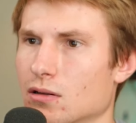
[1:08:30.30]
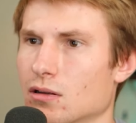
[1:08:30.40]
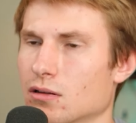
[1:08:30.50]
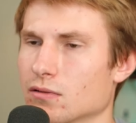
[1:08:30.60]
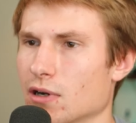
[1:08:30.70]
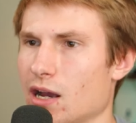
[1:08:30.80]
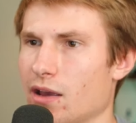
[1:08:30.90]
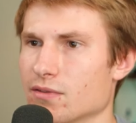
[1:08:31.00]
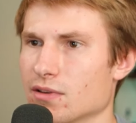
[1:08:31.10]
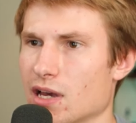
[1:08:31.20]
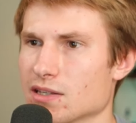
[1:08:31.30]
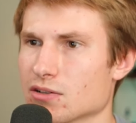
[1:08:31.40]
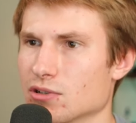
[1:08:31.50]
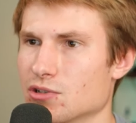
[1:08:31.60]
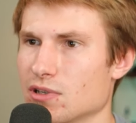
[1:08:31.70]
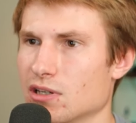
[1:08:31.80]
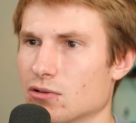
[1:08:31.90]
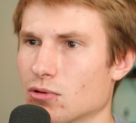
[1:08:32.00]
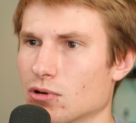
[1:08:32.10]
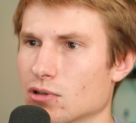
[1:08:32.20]
right? And then that's going to
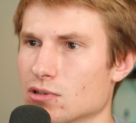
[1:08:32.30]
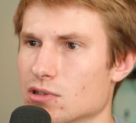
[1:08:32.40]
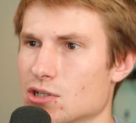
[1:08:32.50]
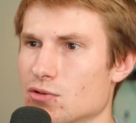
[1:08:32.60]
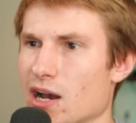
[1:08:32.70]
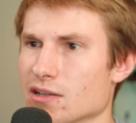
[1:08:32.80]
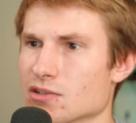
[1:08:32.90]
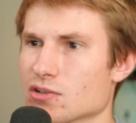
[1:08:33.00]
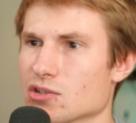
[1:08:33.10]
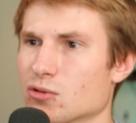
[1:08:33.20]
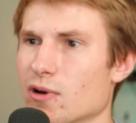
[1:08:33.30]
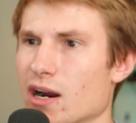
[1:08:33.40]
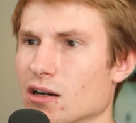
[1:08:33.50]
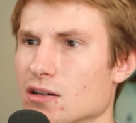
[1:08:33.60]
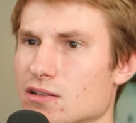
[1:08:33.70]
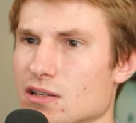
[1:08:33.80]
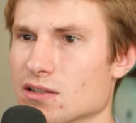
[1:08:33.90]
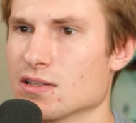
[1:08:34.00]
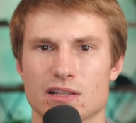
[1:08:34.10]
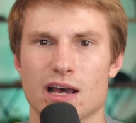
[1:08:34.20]
equal 2S squared, since
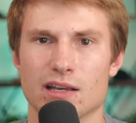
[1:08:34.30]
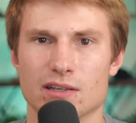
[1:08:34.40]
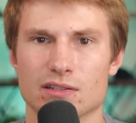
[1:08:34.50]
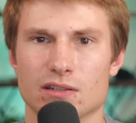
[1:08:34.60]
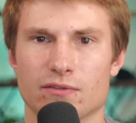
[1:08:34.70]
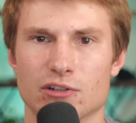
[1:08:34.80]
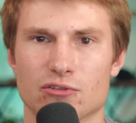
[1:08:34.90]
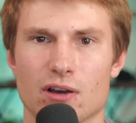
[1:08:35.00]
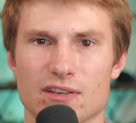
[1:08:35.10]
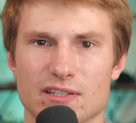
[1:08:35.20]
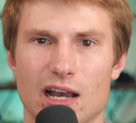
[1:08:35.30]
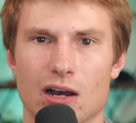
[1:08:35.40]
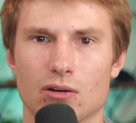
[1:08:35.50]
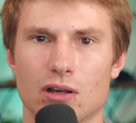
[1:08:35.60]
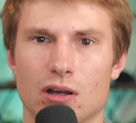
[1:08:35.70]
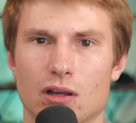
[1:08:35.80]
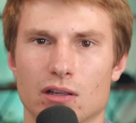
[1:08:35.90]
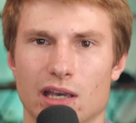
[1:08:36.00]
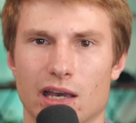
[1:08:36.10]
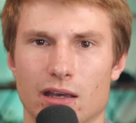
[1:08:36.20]
that is, if I draw this out,
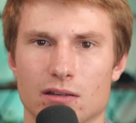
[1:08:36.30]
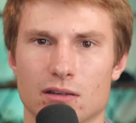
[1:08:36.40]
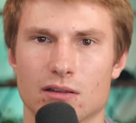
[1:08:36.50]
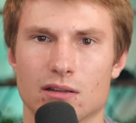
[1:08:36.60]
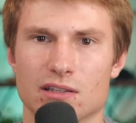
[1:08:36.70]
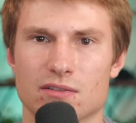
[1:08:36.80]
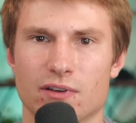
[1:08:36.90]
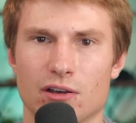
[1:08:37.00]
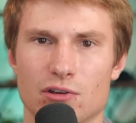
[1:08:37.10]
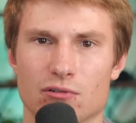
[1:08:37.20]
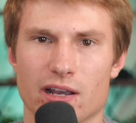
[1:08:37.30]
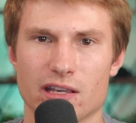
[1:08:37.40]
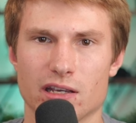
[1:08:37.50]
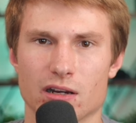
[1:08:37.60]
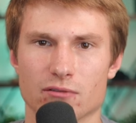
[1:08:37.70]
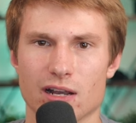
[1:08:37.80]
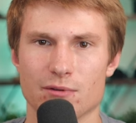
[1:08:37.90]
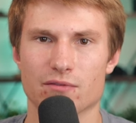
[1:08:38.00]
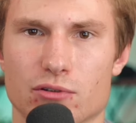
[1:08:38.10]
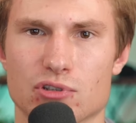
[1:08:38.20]
okay, it's the value right here, right? We have
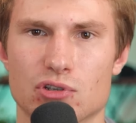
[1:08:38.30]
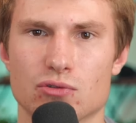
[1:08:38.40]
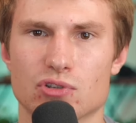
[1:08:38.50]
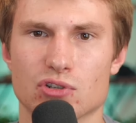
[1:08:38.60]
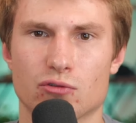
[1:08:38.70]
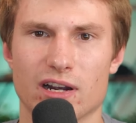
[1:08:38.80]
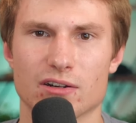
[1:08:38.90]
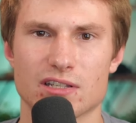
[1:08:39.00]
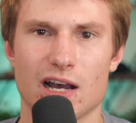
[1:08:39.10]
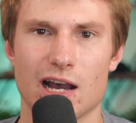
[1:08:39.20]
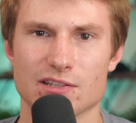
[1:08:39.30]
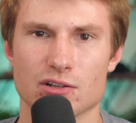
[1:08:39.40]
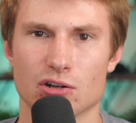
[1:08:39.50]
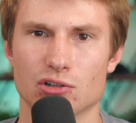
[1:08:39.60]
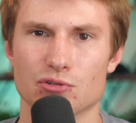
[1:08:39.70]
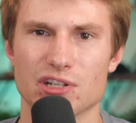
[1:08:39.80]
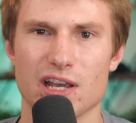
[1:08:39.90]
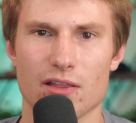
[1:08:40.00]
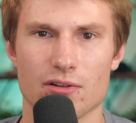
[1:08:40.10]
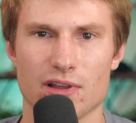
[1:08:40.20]
those 2 square sides that are glued
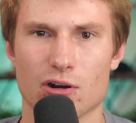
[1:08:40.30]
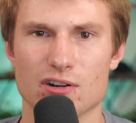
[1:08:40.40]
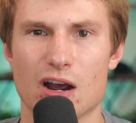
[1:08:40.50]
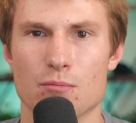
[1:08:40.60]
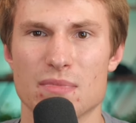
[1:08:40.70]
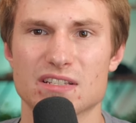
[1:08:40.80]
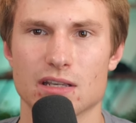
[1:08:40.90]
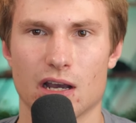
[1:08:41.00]
together that are now missing on the